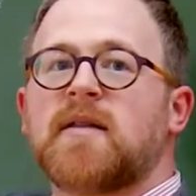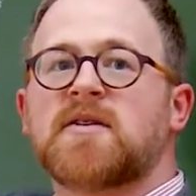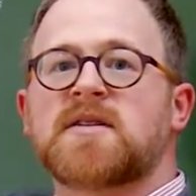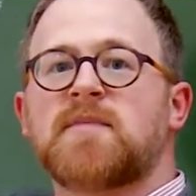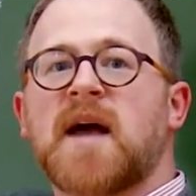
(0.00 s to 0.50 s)

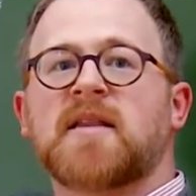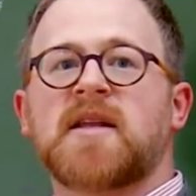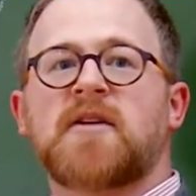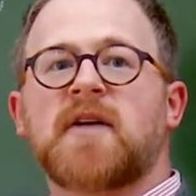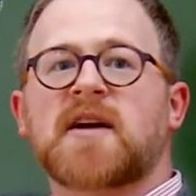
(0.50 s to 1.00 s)
There's some
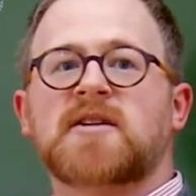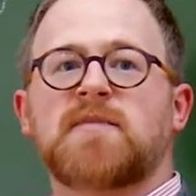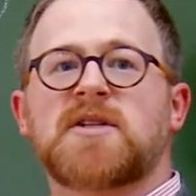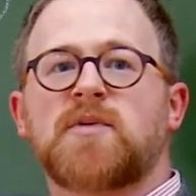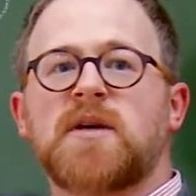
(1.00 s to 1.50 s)
nonlinear action
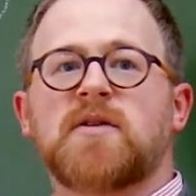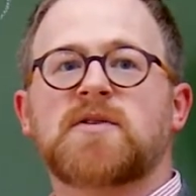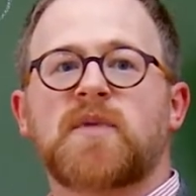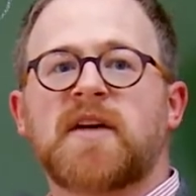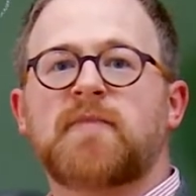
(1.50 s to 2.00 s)
between
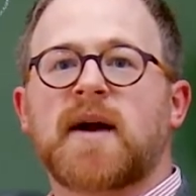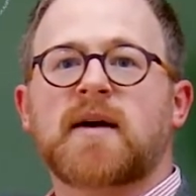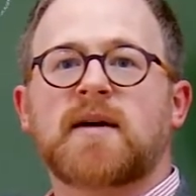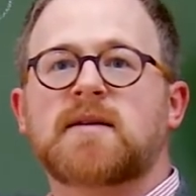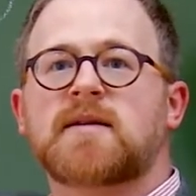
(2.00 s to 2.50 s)
those wave
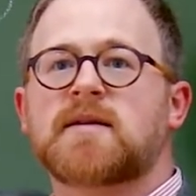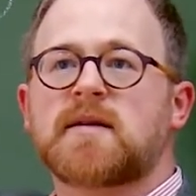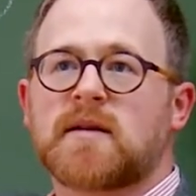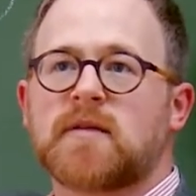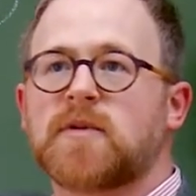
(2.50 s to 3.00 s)
packets,
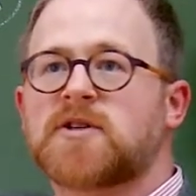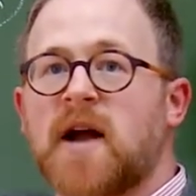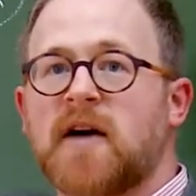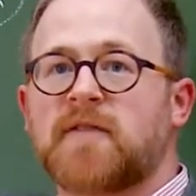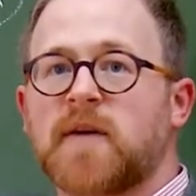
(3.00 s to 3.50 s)
which are
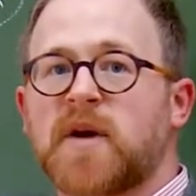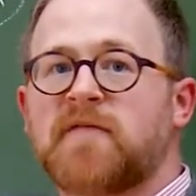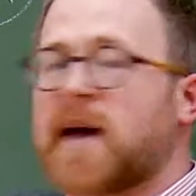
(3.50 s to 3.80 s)
Alfvén wave